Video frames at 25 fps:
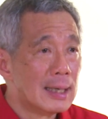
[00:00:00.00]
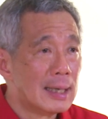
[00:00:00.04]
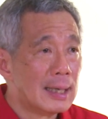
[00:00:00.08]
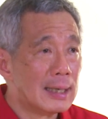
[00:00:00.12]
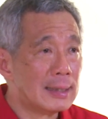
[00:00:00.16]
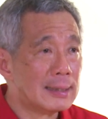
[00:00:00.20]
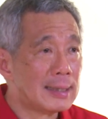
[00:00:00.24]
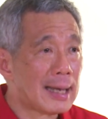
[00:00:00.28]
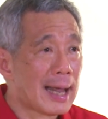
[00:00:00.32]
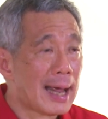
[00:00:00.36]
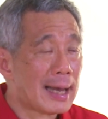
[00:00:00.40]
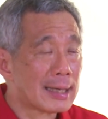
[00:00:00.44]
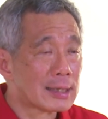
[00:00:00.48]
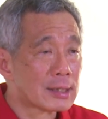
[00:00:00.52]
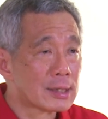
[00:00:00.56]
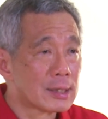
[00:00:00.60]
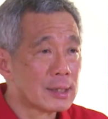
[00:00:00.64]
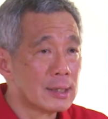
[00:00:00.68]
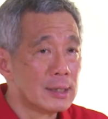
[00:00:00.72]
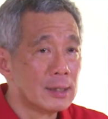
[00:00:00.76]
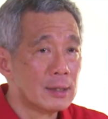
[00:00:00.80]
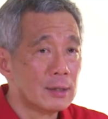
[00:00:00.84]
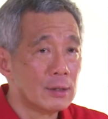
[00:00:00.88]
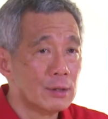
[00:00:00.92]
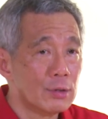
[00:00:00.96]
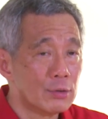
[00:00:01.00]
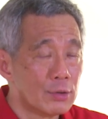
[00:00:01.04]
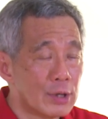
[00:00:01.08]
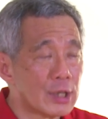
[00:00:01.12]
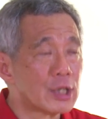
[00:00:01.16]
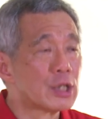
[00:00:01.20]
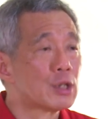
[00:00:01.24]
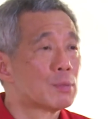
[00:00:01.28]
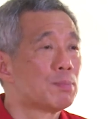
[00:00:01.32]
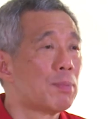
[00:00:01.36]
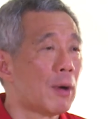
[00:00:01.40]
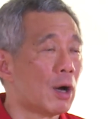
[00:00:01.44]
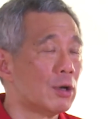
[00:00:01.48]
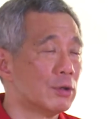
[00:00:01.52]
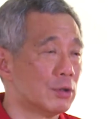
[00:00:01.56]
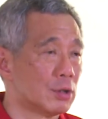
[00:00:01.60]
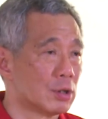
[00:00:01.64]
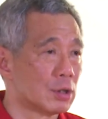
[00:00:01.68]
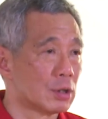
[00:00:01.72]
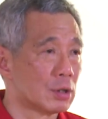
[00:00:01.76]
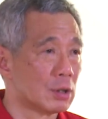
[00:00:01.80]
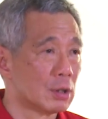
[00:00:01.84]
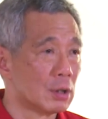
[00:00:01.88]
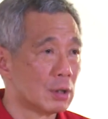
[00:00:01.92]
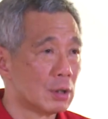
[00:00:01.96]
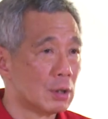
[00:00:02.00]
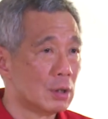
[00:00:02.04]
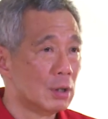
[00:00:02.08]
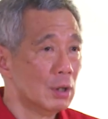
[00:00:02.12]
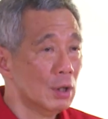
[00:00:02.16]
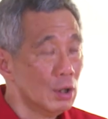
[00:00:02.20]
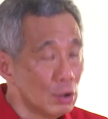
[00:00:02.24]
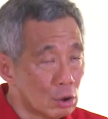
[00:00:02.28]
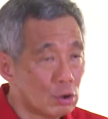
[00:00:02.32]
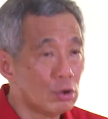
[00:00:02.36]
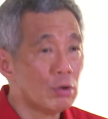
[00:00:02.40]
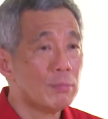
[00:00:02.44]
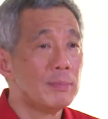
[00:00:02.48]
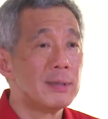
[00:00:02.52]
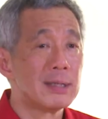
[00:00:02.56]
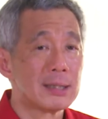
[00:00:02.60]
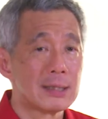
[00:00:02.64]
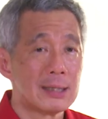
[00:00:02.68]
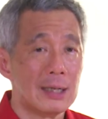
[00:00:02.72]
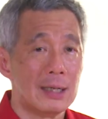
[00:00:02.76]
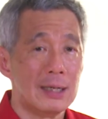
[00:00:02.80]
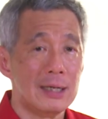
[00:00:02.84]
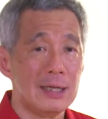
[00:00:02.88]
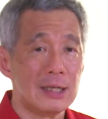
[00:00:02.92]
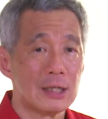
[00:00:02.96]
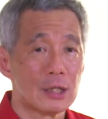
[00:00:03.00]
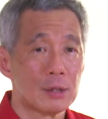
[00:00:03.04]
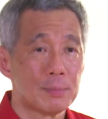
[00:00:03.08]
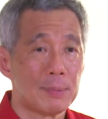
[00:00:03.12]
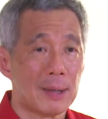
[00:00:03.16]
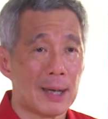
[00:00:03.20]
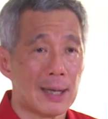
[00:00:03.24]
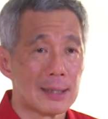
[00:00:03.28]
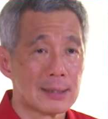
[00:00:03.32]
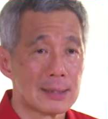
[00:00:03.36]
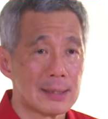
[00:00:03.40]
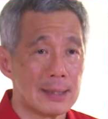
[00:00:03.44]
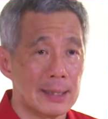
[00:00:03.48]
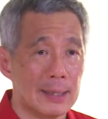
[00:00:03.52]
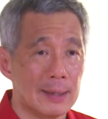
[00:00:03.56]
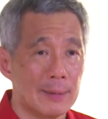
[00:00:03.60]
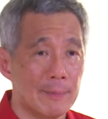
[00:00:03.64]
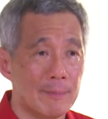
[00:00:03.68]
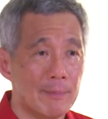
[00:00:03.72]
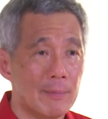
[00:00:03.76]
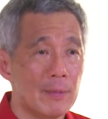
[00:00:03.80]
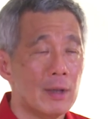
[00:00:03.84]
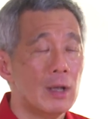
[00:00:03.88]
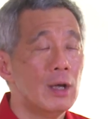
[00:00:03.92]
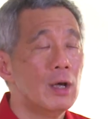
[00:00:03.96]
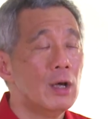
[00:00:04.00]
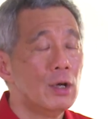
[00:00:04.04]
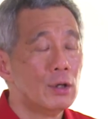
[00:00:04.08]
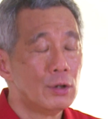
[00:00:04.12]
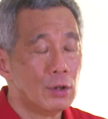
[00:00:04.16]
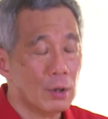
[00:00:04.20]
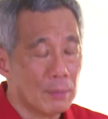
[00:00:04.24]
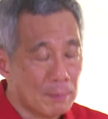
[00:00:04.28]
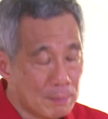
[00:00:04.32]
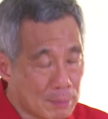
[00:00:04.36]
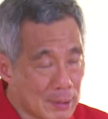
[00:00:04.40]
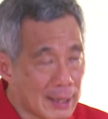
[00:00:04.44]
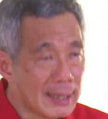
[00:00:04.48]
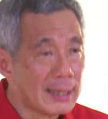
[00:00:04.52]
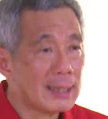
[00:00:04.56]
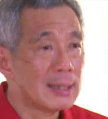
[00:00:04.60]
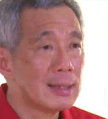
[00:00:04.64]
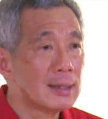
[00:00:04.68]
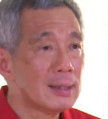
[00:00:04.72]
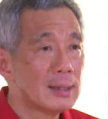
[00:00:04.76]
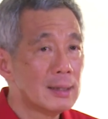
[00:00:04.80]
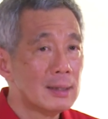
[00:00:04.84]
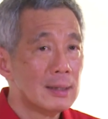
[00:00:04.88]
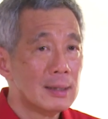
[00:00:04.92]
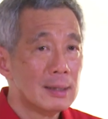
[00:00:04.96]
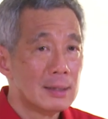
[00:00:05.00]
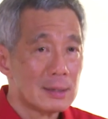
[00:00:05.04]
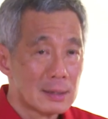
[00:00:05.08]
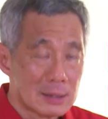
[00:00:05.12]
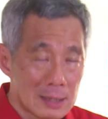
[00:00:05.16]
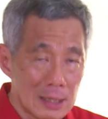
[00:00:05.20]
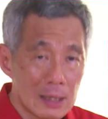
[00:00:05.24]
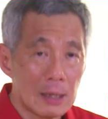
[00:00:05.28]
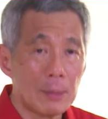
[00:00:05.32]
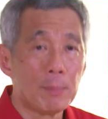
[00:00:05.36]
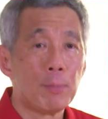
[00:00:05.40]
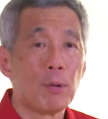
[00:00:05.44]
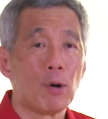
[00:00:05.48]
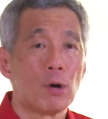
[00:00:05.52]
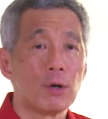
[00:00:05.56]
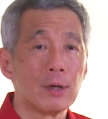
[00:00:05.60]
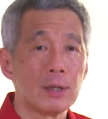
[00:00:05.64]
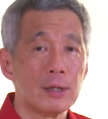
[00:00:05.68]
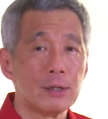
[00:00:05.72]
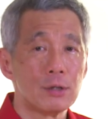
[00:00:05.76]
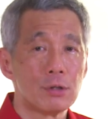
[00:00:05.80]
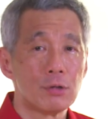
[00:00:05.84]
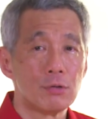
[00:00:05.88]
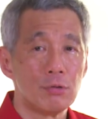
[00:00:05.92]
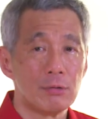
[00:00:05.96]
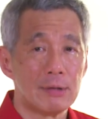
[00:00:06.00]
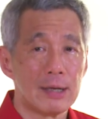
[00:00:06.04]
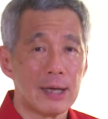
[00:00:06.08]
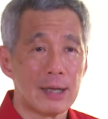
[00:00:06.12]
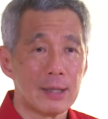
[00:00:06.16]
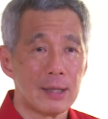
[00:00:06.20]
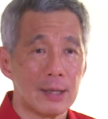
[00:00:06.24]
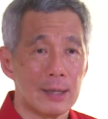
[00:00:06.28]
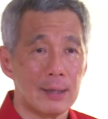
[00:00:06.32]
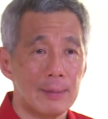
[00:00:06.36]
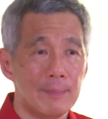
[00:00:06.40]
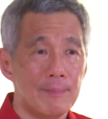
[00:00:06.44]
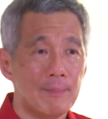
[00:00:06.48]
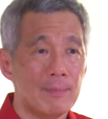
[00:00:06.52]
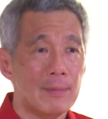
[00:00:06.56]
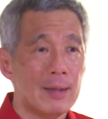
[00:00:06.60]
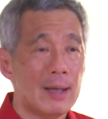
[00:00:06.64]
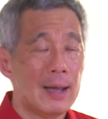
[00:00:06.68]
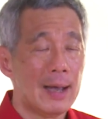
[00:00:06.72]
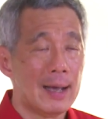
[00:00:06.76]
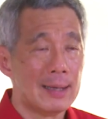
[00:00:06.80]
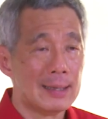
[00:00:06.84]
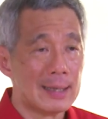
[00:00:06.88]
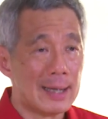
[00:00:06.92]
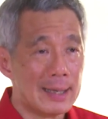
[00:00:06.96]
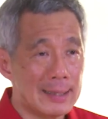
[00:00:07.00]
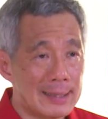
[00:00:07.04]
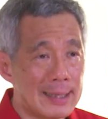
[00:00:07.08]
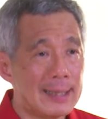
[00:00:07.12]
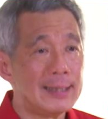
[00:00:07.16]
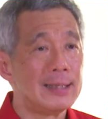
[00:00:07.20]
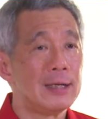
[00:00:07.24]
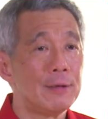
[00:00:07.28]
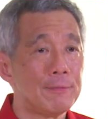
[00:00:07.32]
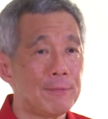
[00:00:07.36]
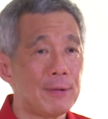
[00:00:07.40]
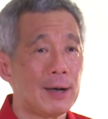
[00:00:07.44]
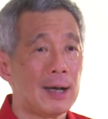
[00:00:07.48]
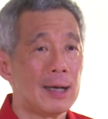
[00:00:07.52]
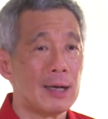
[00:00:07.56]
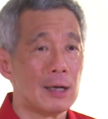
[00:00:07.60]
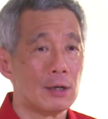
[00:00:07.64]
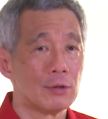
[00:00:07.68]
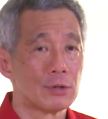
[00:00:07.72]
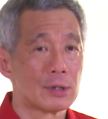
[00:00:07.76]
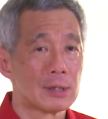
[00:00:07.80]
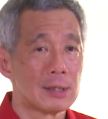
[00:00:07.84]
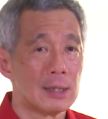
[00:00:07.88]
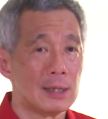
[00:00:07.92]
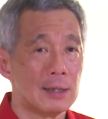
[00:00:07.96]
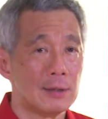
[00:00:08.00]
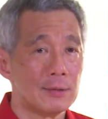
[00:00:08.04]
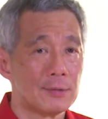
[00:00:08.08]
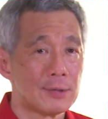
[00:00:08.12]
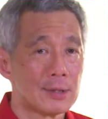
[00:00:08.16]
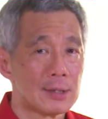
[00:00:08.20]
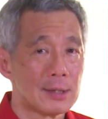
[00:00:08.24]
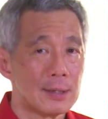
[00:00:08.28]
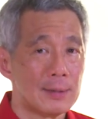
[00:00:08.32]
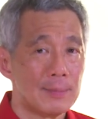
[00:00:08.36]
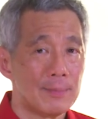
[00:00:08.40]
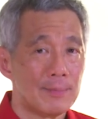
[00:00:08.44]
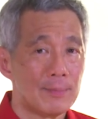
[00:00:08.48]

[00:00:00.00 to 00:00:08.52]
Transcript: a national response to Mr. Lee's passing, to bring Singaporeans together and identify ourselves.